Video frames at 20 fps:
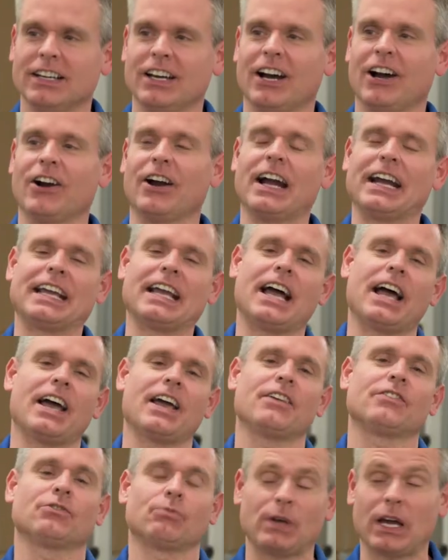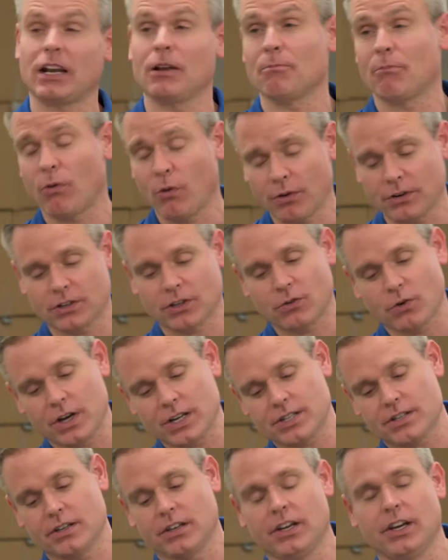All right, guys, we've got an important
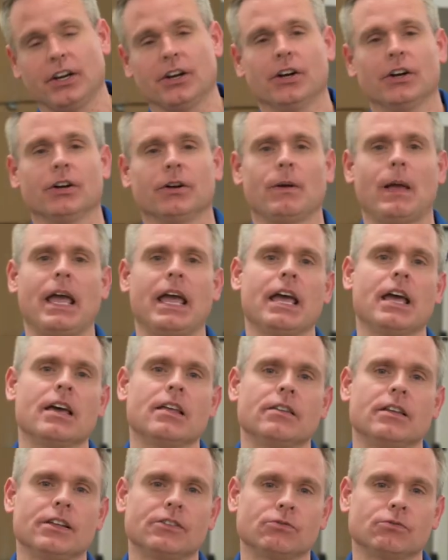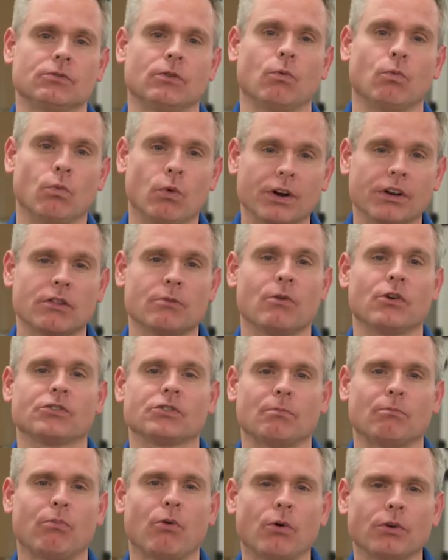question here, and it's one of the
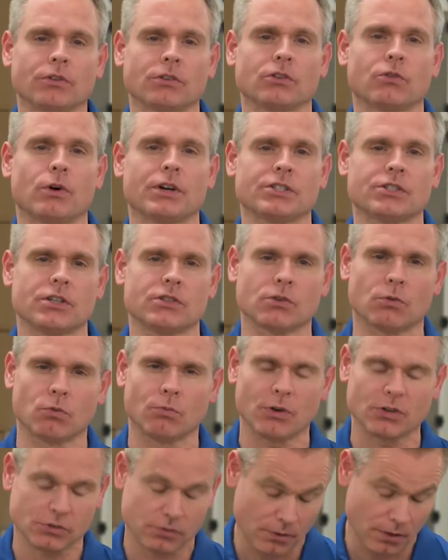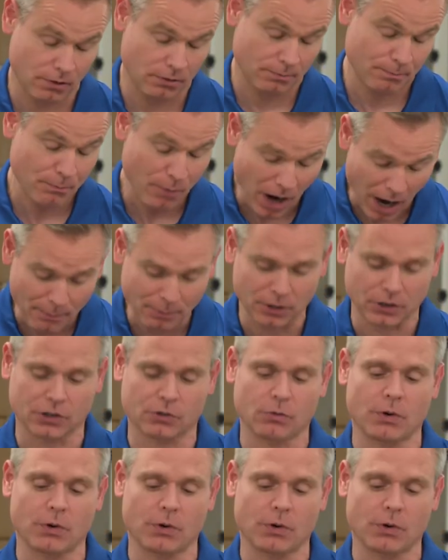most important questions or most of the popular